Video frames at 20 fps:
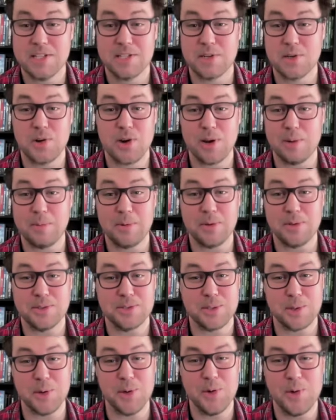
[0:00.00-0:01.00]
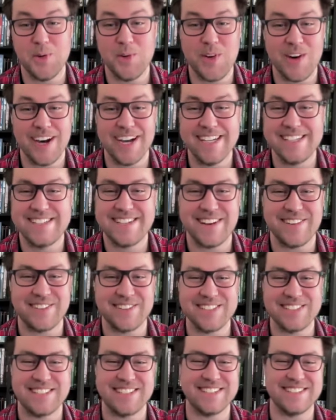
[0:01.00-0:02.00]
It's incredible to watch
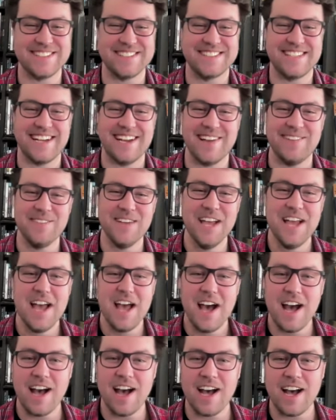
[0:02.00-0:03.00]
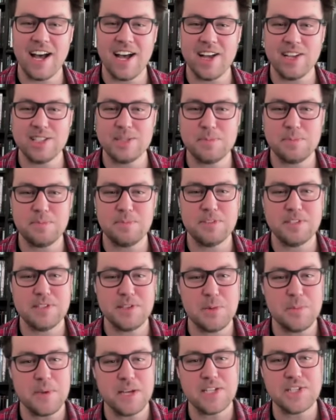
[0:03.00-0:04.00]
every single yeah. time. Uh,
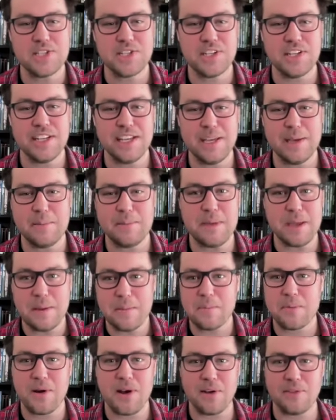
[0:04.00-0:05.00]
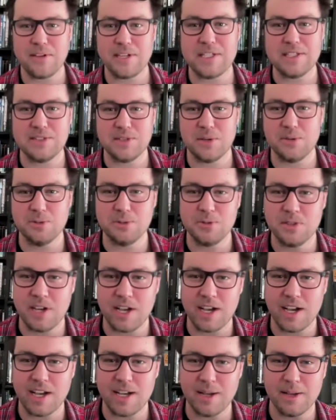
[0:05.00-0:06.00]
you mentioned him improvising his own
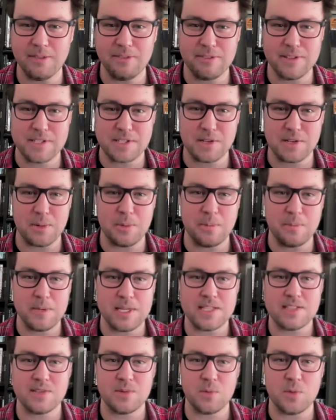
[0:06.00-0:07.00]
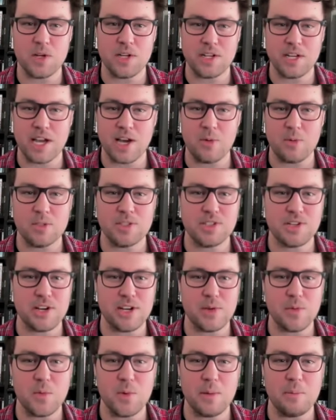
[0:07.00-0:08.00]
uh, physical beats and whatnot. Was
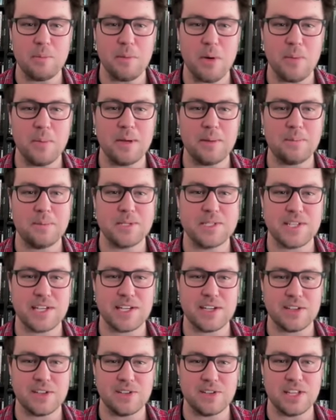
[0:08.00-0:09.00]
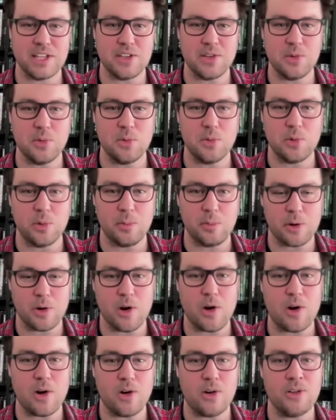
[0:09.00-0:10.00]
there any one moment in particular that you
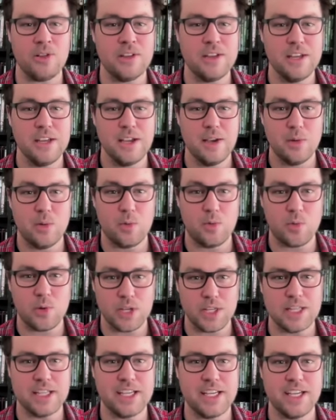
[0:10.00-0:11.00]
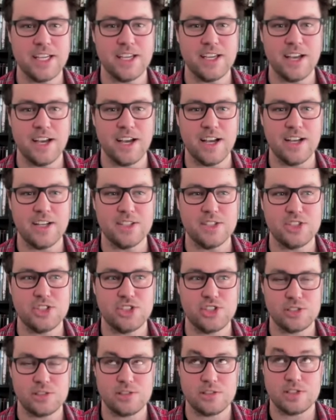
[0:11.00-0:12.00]
recall really uh,
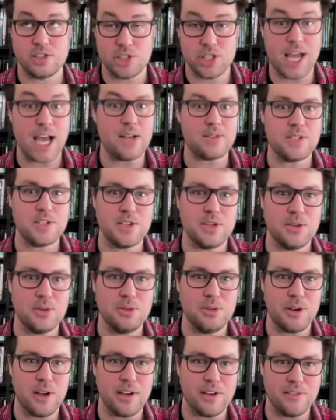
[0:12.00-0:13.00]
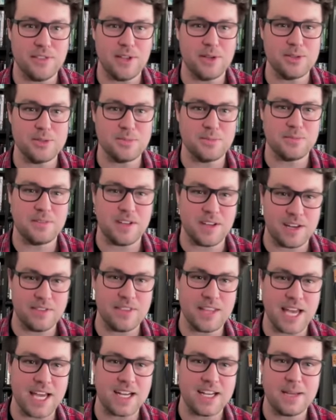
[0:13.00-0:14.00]
stood out to you of those
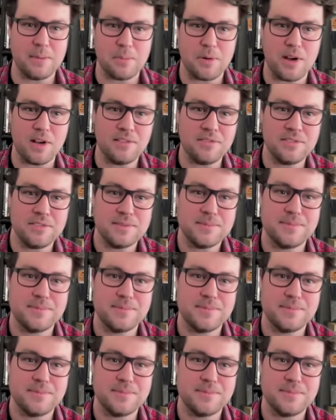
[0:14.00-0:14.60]
of that improv?